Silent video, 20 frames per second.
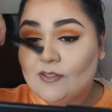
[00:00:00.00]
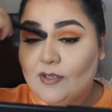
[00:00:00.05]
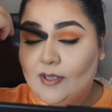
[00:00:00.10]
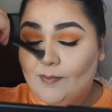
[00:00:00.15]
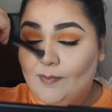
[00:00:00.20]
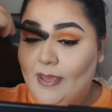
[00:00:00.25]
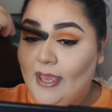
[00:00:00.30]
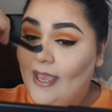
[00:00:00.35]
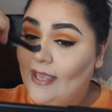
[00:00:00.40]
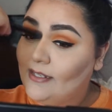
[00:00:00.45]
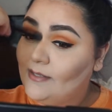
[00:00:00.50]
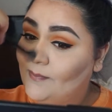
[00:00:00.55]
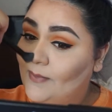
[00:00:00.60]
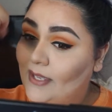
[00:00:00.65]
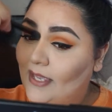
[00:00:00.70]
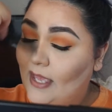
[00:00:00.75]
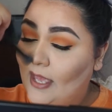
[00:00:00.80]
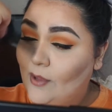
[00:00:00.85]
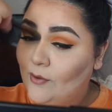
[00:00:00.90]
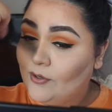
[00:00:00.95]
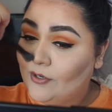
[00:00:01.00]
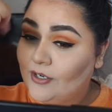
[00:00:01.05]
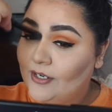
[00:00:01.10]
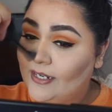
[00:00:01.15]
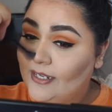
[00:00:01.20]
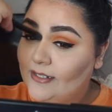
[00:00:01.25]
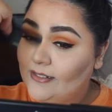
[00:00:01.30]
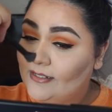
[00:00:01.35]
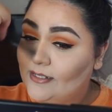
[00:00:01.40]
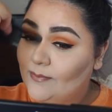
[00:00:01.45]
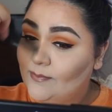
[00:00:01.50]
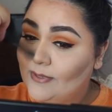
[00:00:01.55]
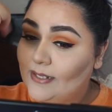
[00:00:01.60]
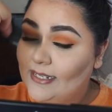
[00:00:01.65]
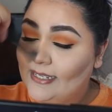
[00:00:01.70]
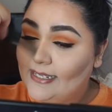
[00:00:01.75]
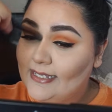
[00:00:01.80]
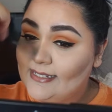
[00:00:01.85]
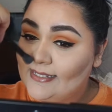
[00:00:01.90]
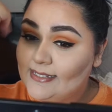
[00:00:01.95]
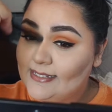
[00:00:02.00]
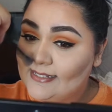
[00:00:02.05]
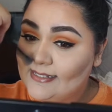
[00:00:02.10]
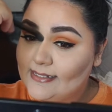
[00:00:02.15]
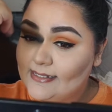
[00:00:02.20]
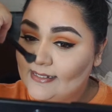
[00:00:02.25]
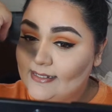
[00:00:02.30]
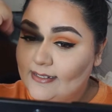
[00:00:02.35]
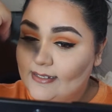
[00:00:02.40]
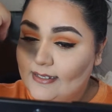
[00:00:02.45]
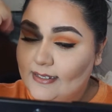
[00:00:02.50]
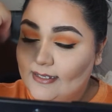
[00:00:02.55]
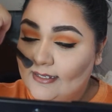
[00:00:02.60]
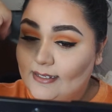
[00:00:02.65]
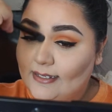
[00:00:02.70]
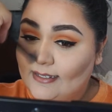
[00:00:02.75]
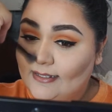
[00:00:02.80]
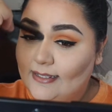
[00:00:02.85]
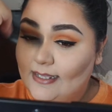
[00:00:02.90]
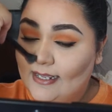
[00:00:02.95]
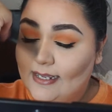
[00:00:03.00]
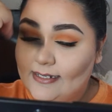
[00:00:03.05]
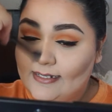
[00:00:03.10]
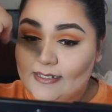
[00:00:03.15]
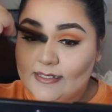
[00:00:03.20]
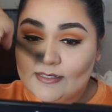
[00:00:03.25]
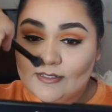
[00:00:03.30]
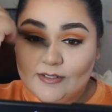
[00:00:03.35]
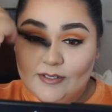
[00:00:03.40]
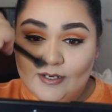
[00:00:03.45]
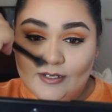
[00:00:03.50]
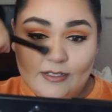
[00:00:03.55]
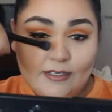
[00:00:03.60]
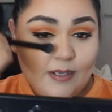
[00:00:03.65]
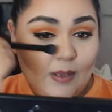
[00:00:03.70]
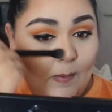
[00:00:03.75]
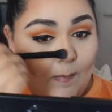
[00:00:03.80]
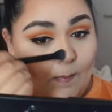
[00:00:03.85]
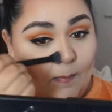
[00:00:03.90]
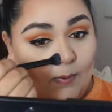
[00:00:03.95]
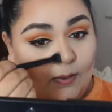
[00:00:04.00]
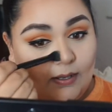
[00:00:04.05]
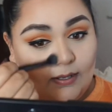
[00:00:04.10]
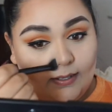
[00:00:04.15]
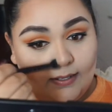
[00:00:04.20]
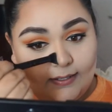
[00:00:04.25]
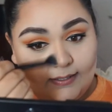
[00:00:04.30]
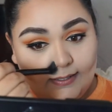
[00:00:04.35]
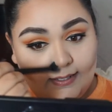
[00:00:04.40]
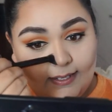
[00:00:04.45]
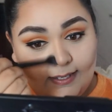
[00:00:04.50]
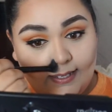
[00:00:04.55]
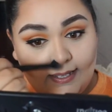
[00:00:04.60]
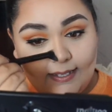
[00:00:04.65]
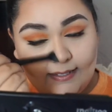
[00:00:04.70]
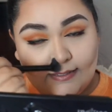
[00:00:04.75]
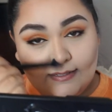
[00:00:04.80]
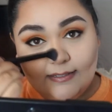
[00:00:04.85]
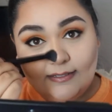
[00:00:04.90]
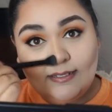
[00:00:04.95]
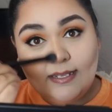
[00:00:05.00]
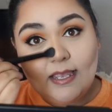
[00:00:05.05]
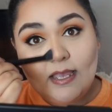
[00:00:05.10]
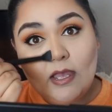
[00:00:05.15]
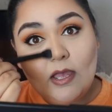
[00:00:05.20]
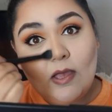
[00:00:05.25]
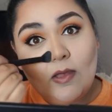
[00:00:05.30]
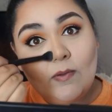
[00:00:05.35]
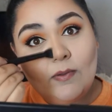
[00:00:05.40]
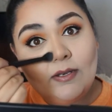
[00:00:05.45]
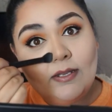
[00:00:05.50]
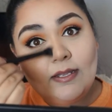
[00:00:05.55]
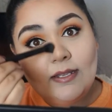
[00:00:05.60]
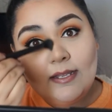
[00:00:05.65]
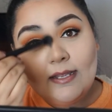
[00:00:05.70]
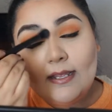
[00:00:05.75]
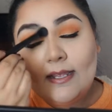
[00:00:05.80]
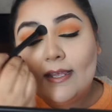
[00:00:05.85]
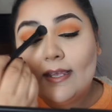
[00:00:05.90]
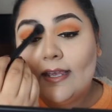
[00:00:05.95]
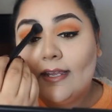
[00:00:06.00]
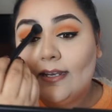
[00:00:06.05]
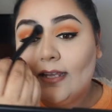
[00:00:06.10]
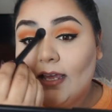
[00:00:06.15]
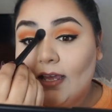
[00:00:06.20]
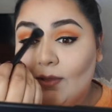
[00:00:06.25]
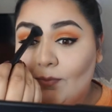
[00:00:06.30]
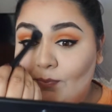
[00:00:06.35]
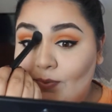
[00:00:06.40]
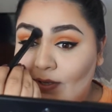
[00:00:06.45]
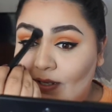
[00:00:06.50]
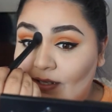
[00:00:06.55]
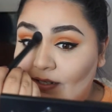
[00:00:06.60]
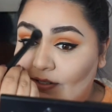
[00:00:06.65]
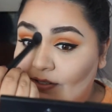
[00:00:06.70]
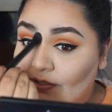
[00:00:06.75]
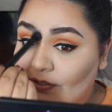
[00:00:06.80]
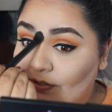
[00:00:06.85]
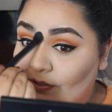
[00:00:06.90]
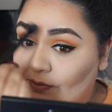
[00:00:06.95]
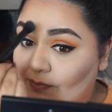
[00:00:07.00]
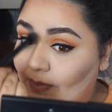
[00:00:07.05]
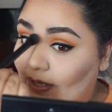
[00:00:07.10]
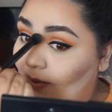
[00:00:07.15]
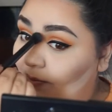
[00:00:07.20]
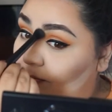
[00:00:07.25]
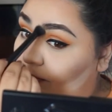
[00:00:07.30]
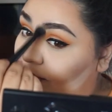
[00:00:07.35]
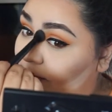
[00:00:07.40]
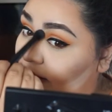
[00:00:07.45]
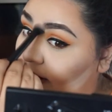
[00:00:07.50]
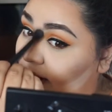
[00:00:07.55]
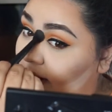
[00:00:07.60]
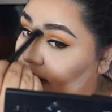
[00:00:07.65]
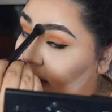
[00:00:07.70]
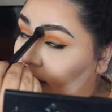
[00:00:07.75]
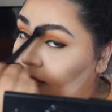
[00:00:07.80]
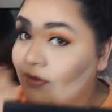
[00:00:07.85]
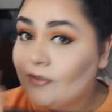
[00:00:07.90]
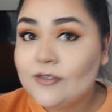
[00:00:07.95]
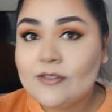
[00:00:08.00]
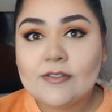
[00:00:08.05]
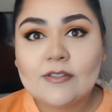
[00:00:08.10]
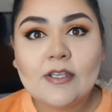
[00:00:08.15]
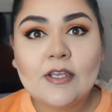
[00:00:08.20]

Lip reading: I pat powder into place and then I just start blending it down and up into my brows